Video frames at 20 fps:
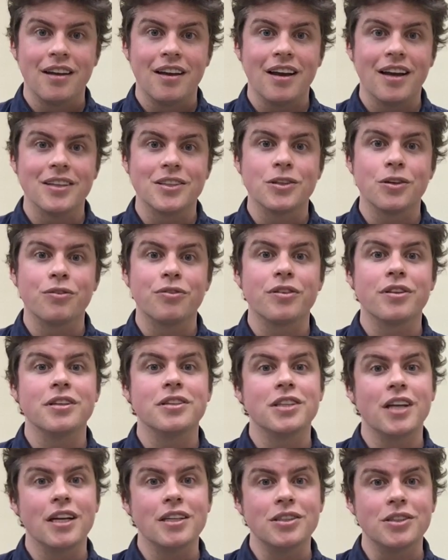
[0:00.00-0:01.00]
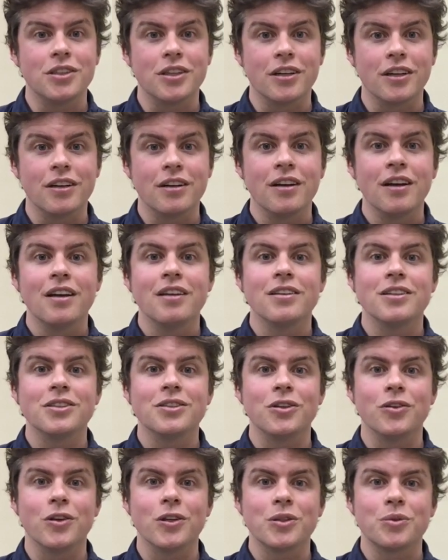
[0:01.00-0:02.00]
And so for the gesture, the
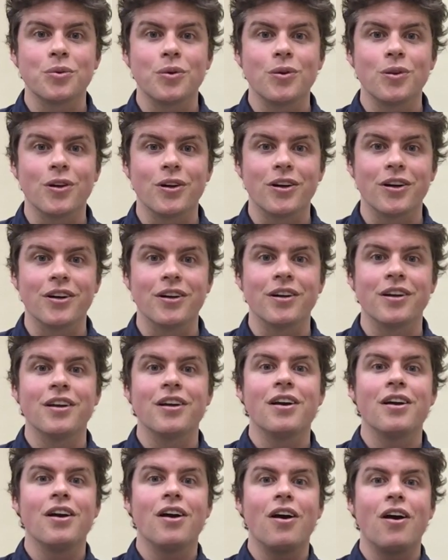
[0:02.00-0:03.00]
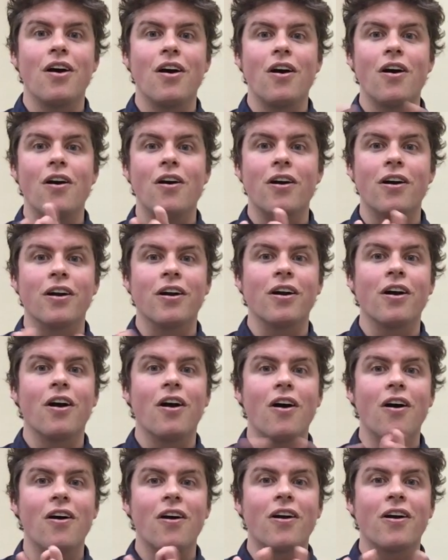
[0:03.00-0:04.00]
students will learn R,
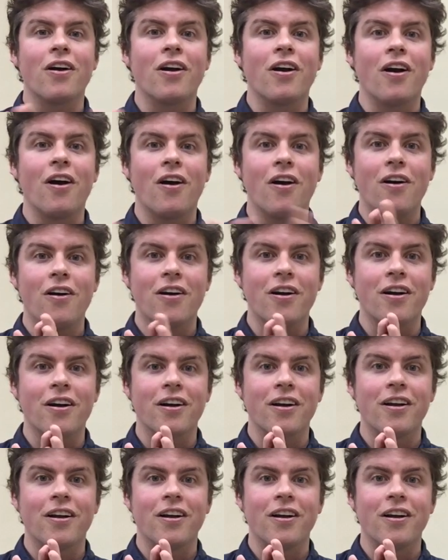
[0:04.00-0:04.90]
R, R.